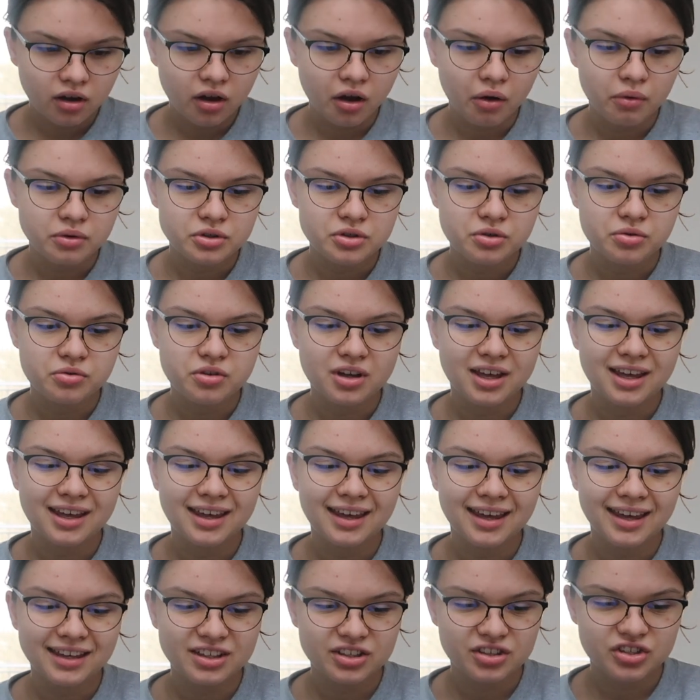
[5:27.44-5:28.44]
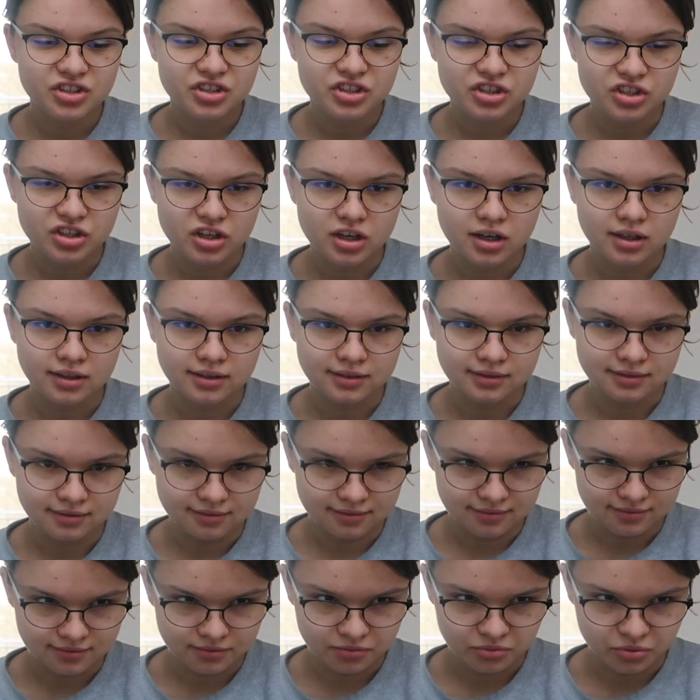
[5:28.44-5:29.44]
go to the
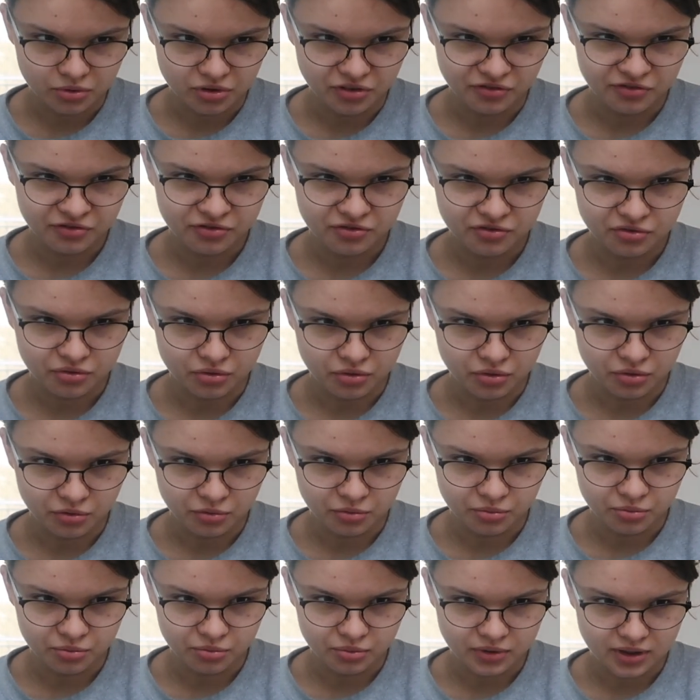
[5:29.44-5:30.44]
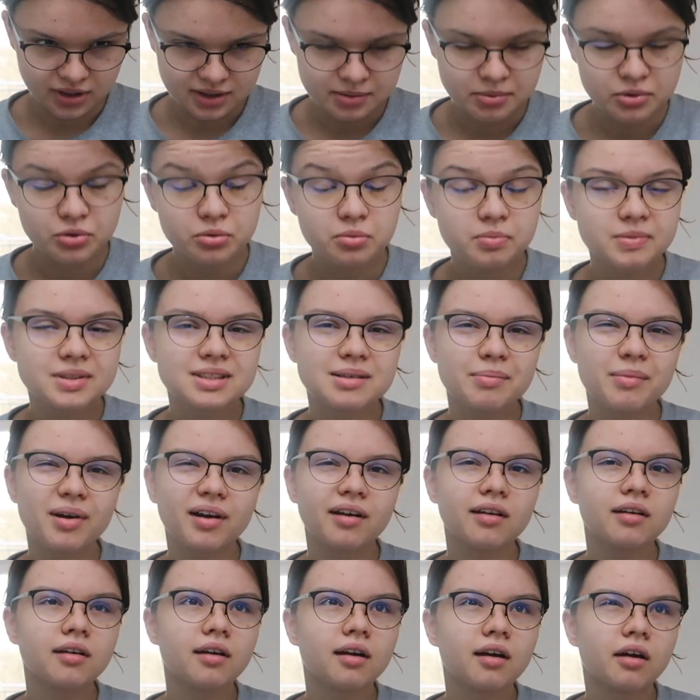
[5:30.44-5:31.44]
kitchen for 4 weeks, which means I'm not
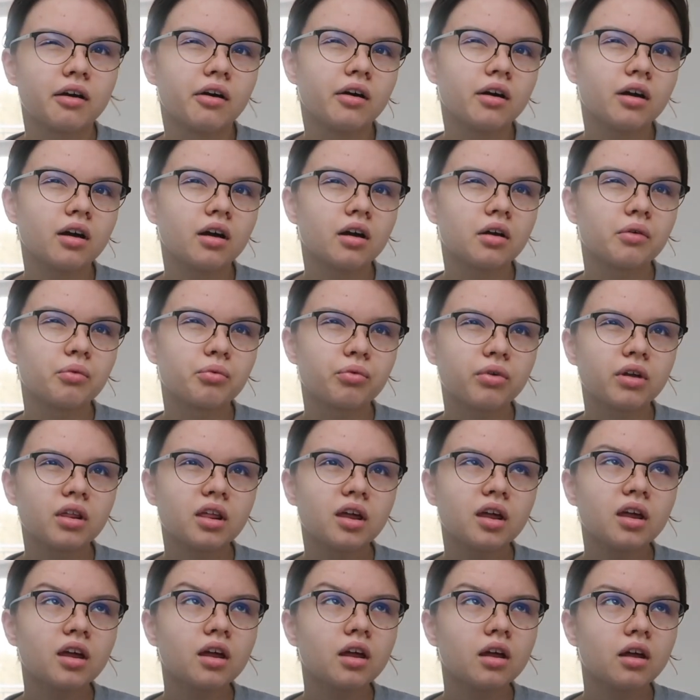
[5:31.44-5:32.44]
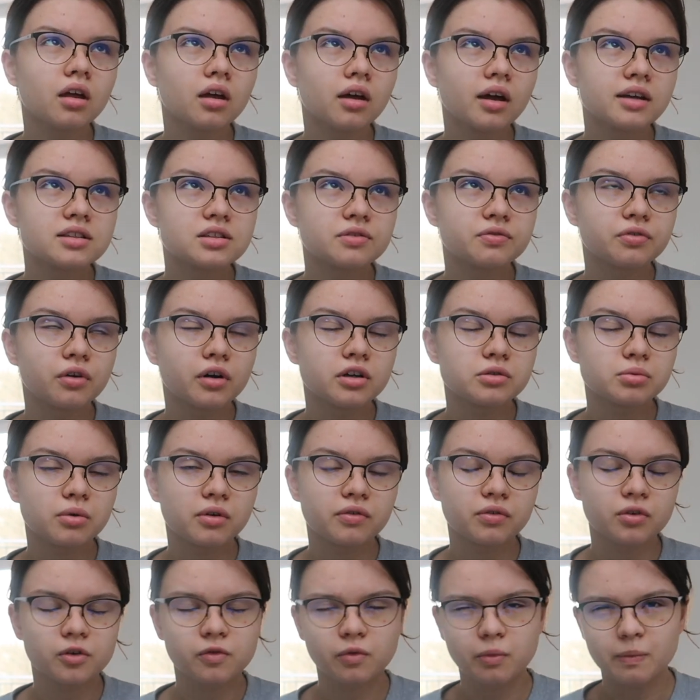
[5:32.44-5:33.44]
gonna cook really as the first one
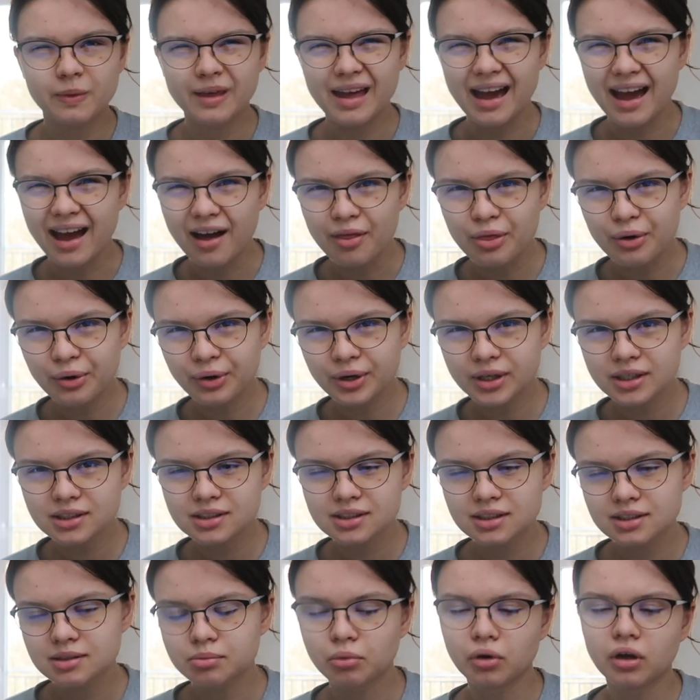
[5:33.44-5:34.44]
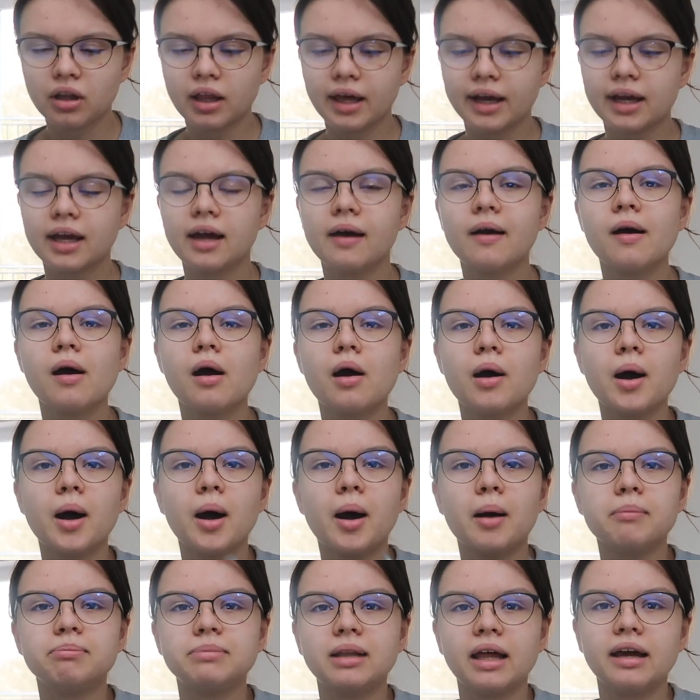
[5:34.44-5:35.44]
I've heard from the others. It's more like
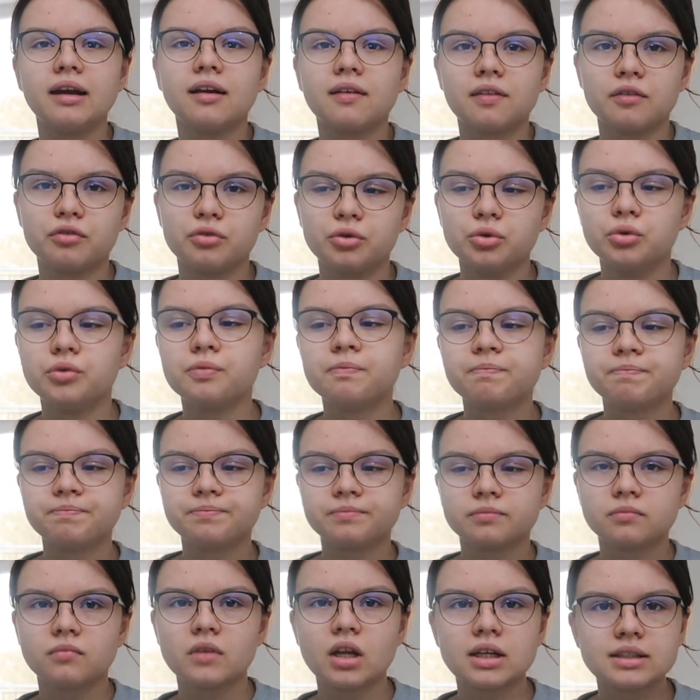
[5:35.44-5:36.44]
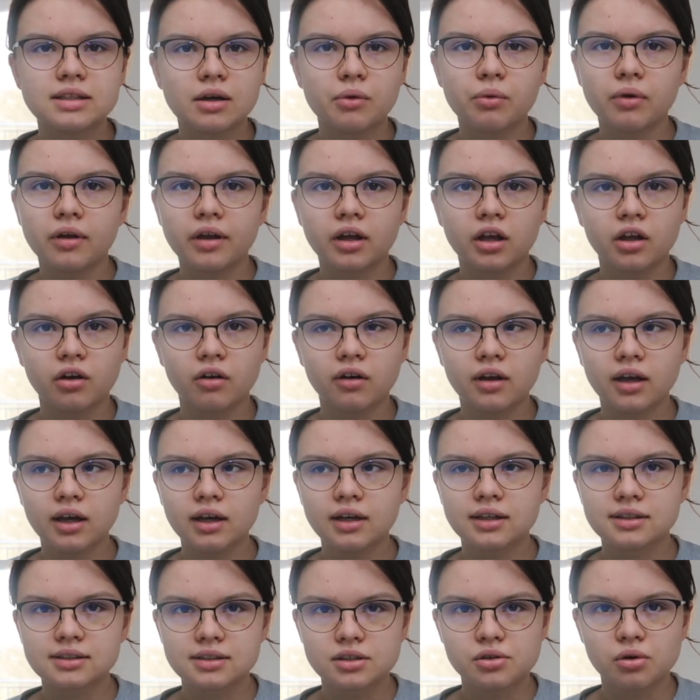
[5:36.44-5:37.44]
plating the food. It's not really
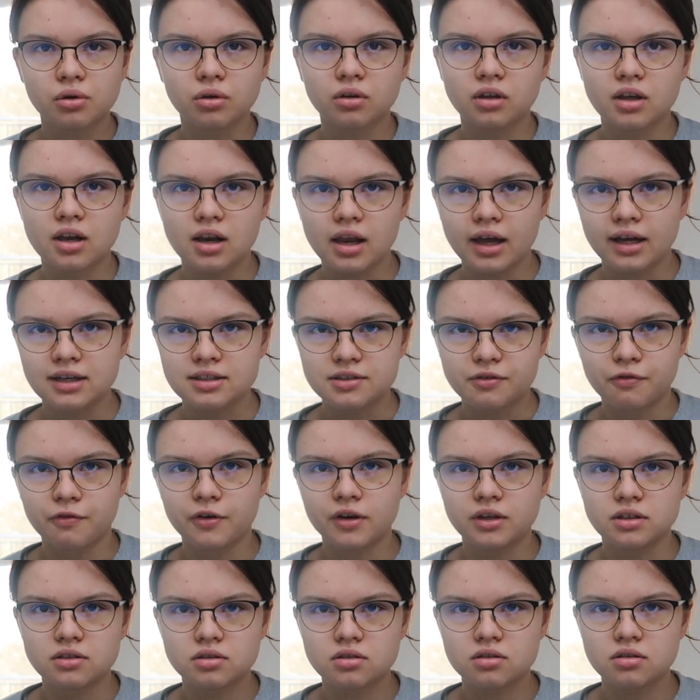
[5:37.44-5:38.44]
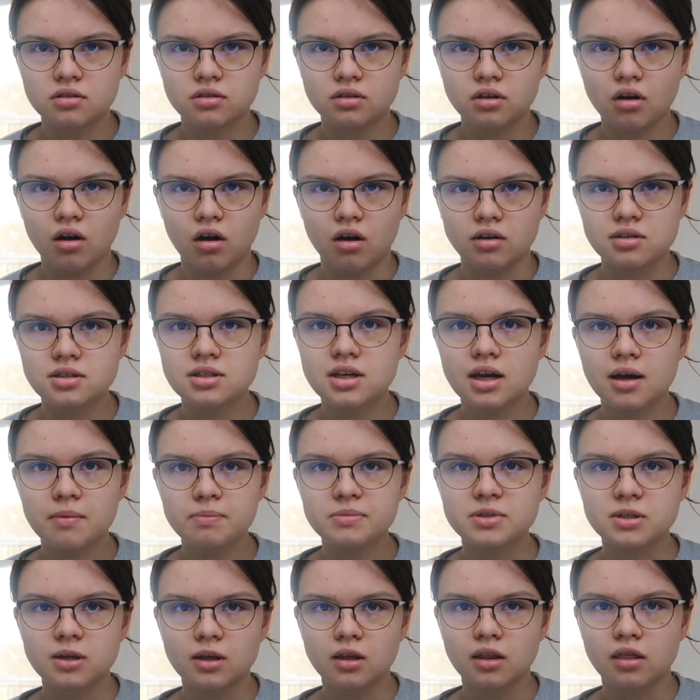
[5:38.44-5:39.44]
cooking. That's a totally like different
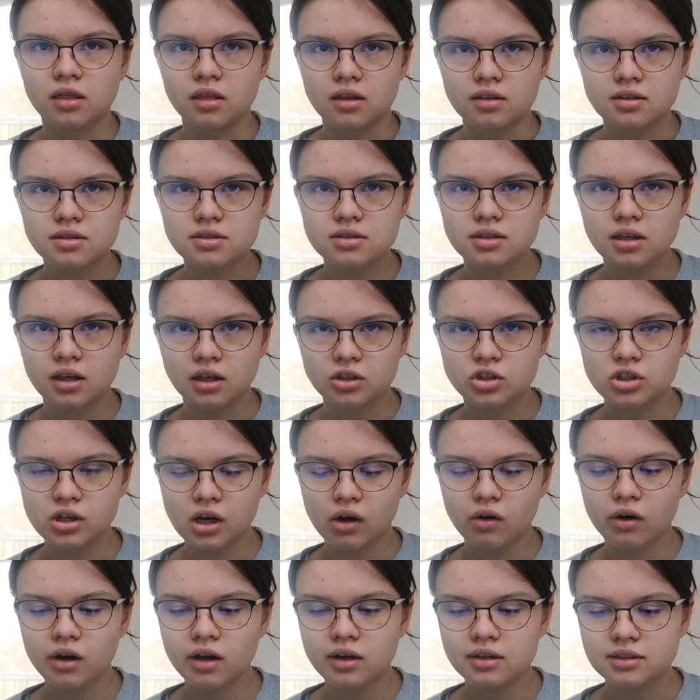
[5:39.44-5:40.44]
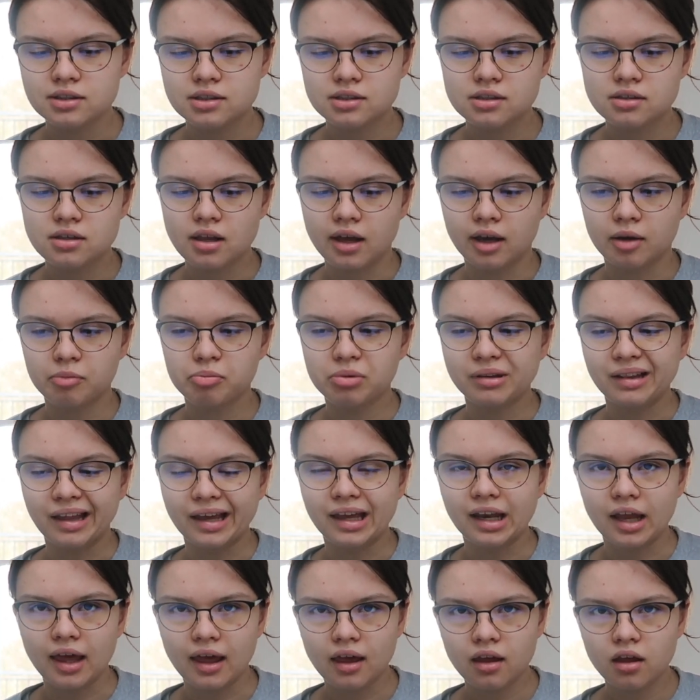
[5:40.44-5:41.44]
concept in this kitchen area. It's like
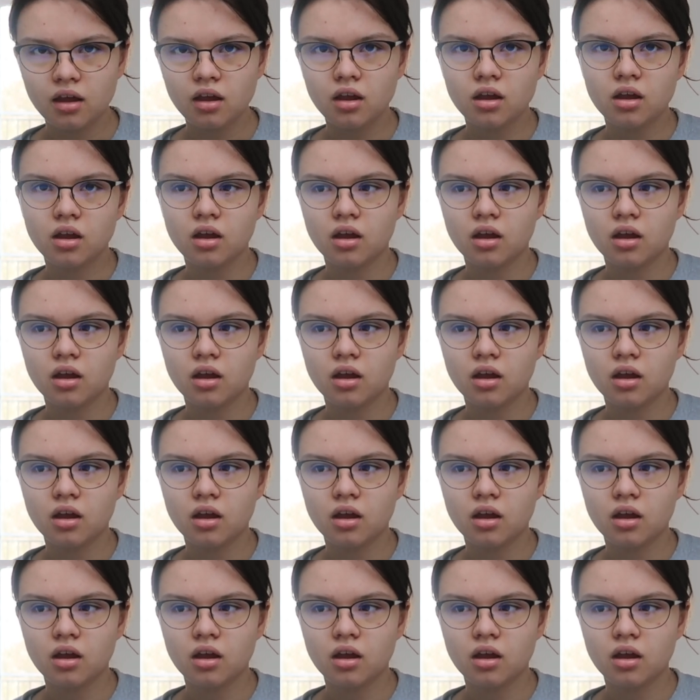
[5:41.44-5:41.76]
plating